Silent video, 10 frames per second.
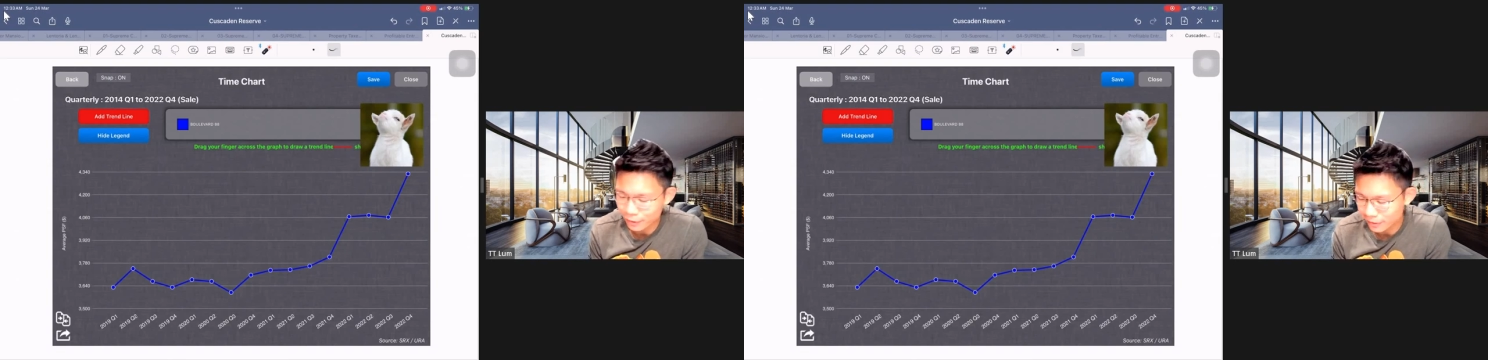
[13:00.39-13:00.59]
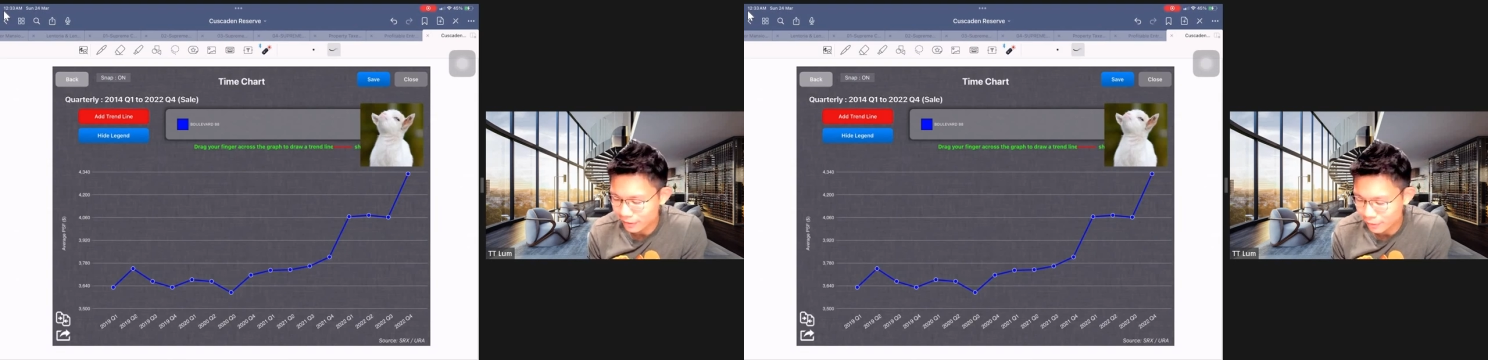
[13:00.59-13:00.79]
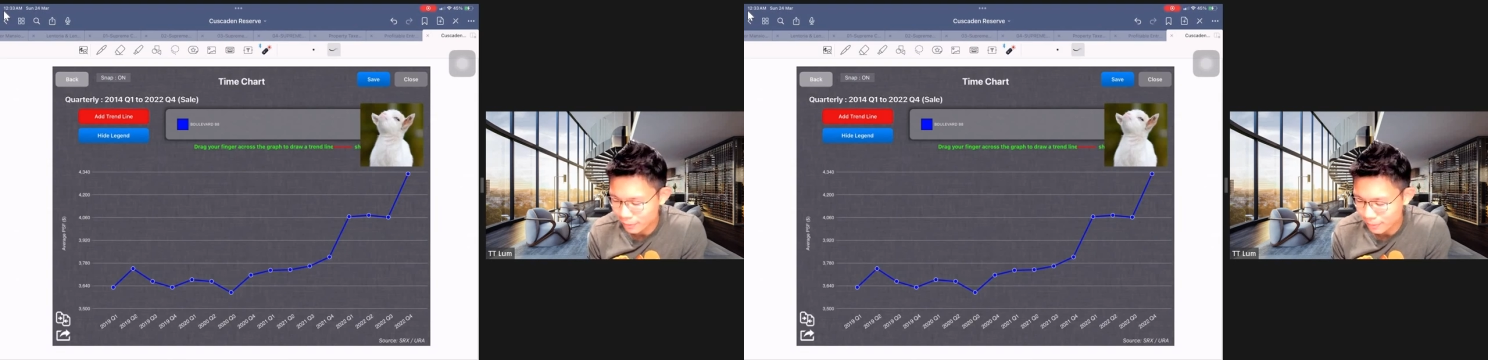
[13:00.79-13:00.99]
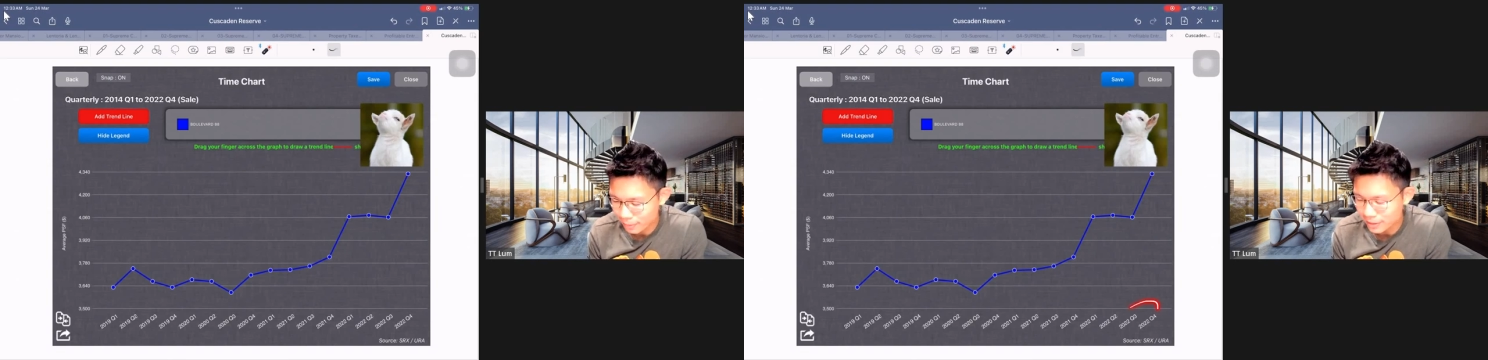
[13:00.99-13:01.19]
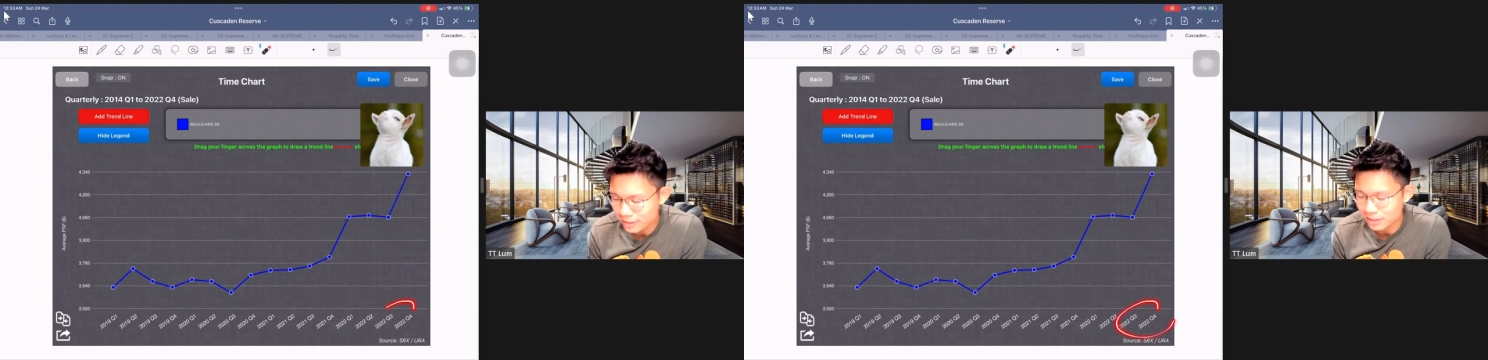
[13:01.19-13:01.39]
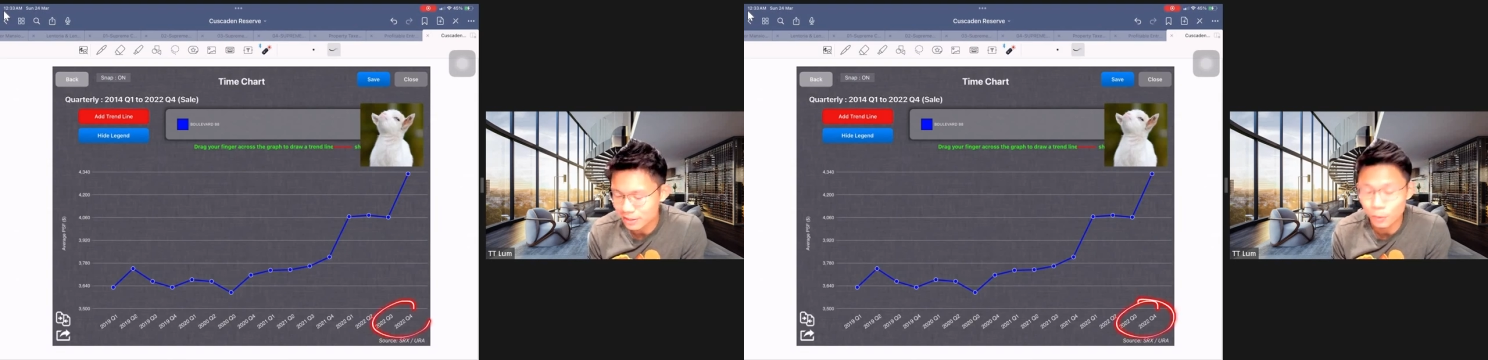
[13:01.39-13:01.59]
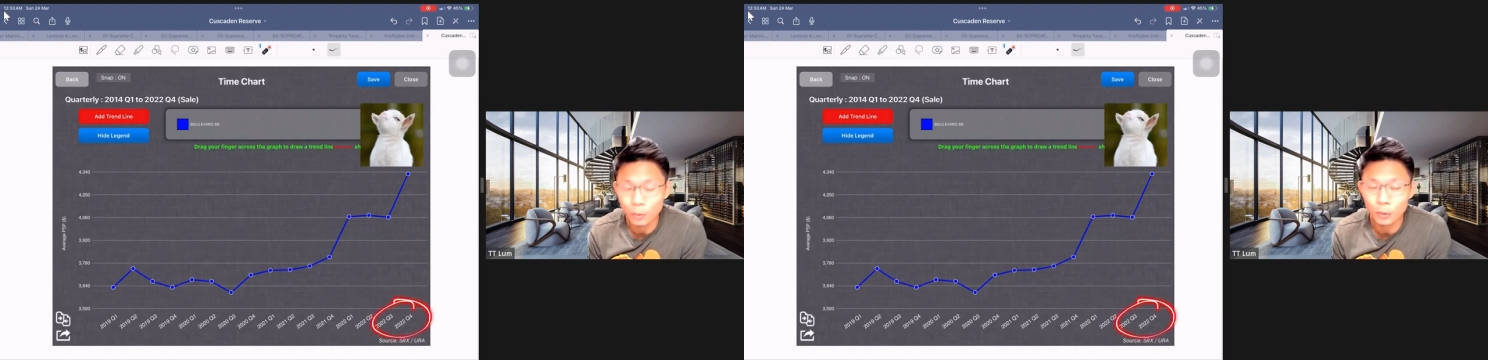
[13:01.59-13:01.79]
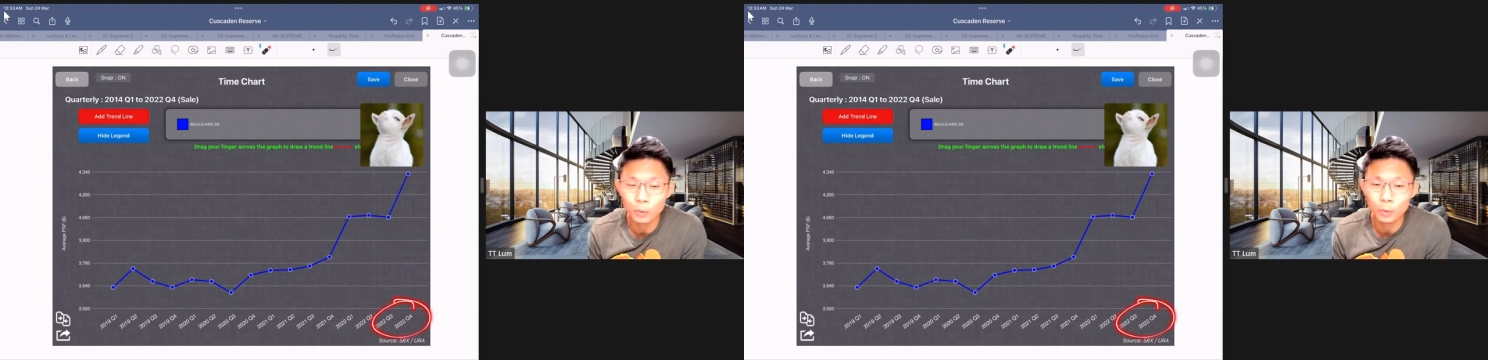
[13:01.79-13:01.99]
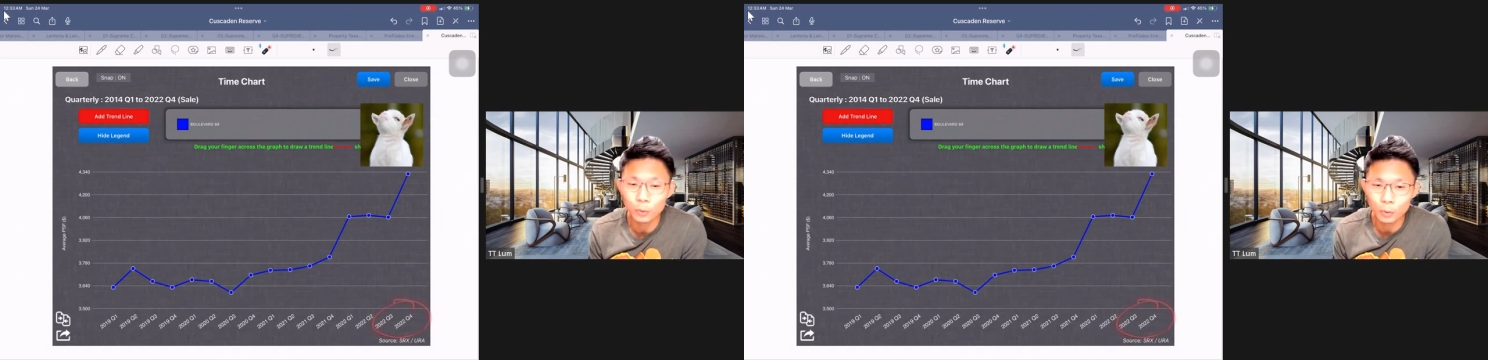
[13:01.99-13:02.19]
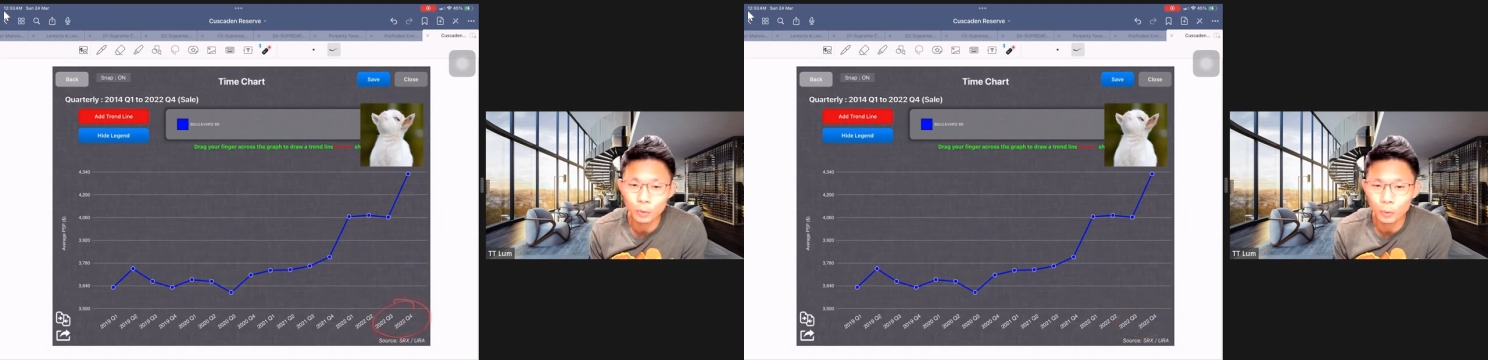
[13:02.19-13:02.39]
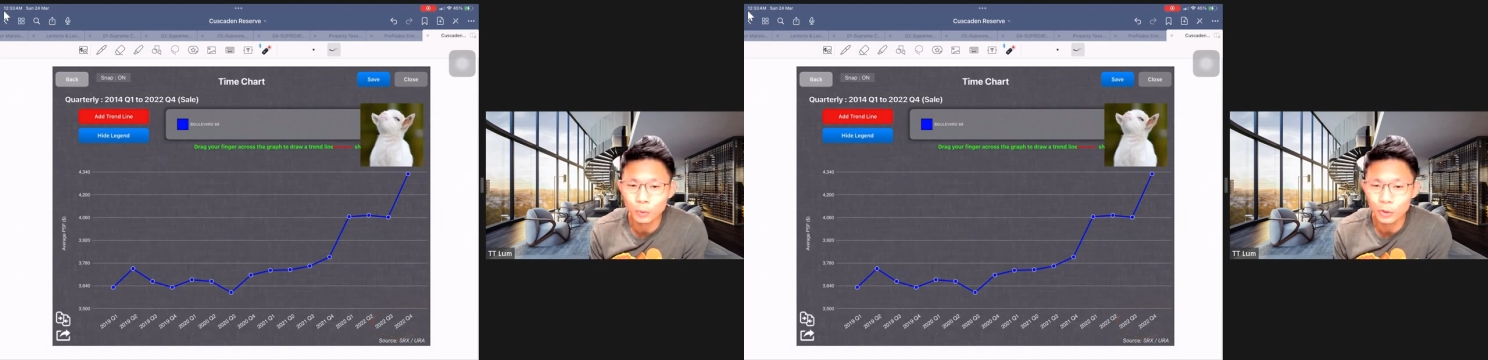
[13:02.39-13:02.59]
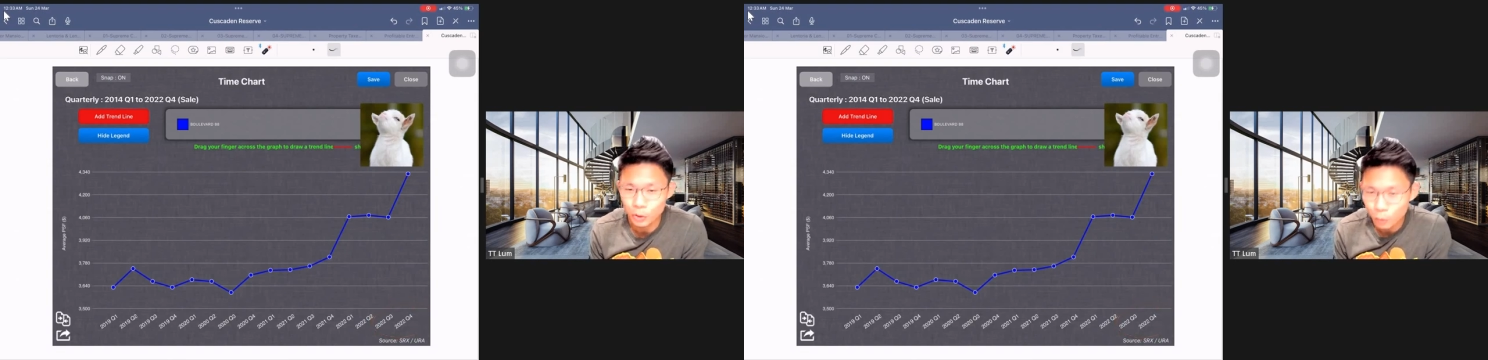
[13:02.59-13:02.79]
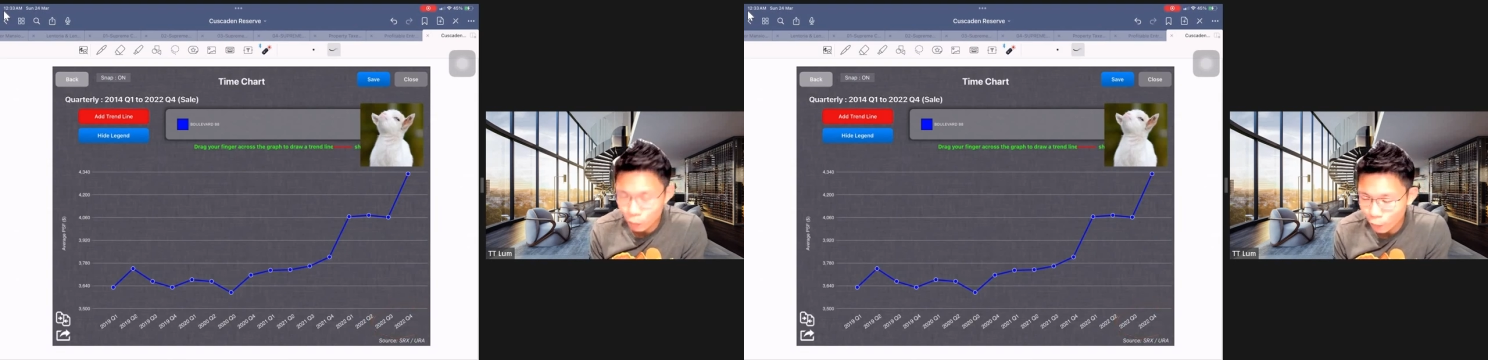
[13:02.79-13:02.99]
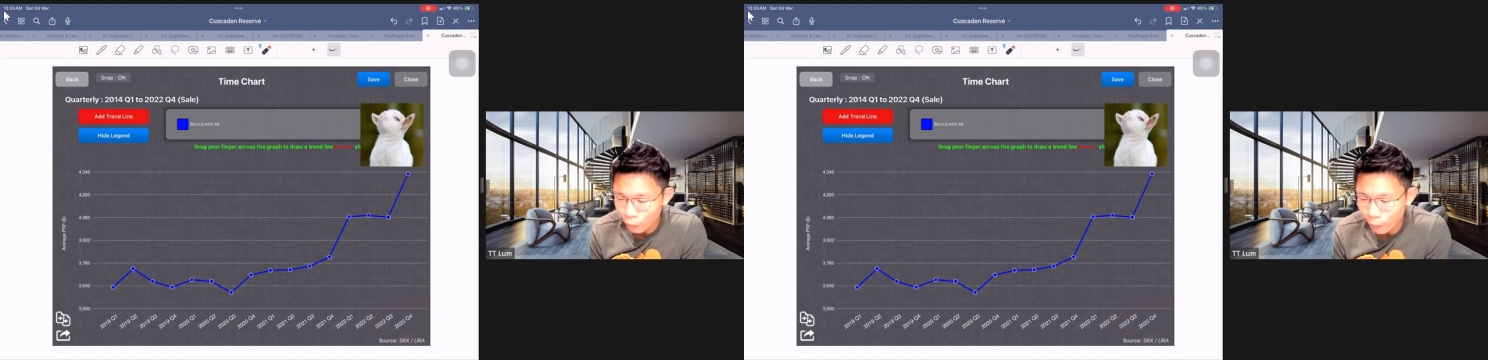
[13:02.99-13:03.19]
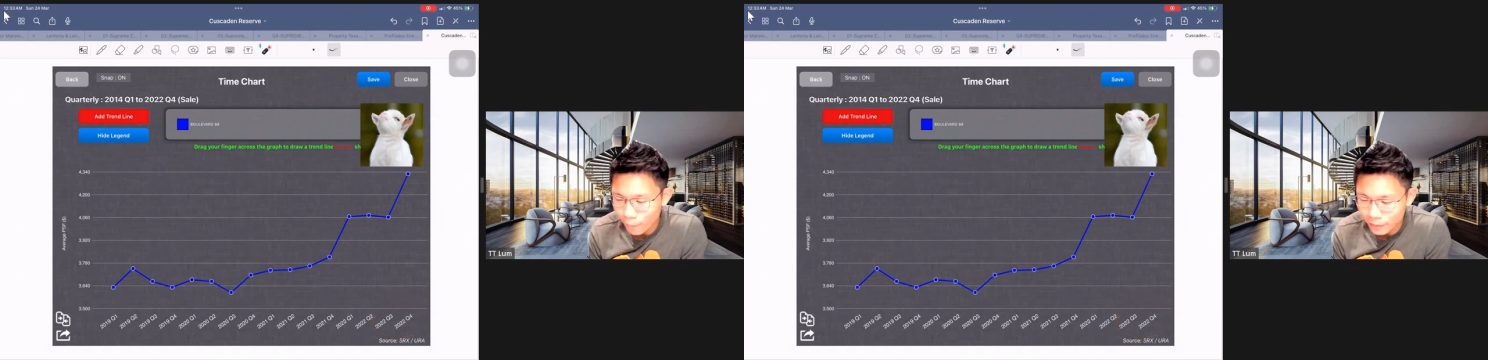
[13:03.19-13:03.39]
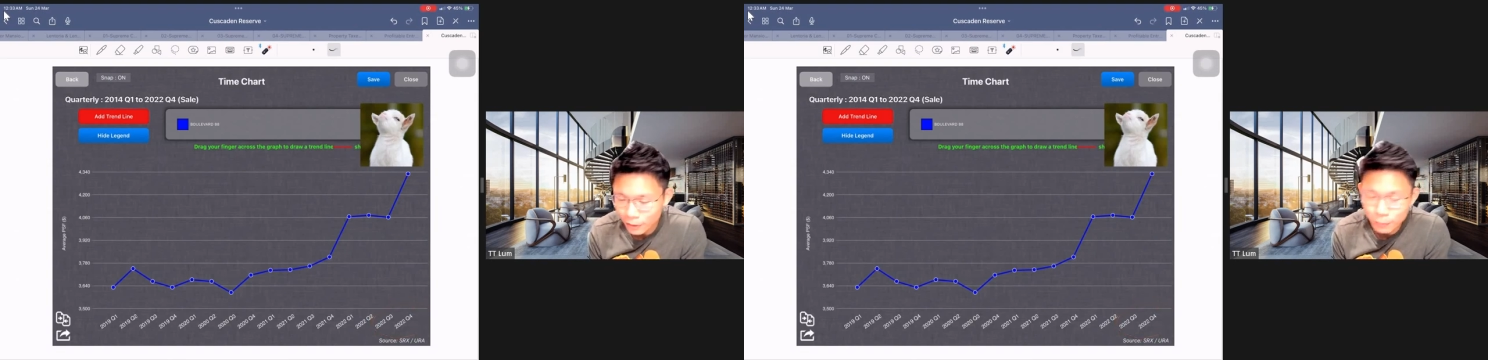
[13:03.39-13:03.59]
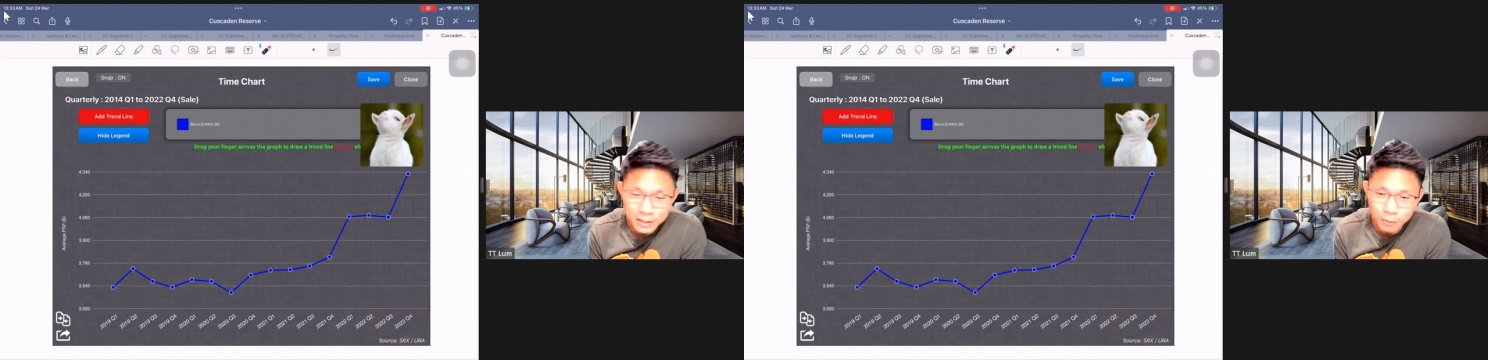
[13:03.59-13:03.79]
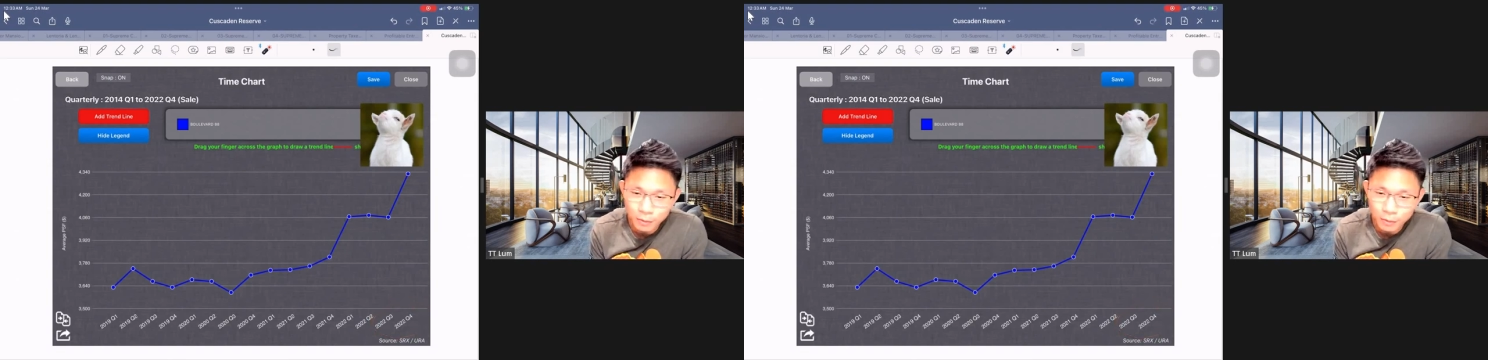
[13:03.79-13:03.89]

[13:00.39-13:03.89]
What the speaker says: remember, this is 2022 Q4. Then we see what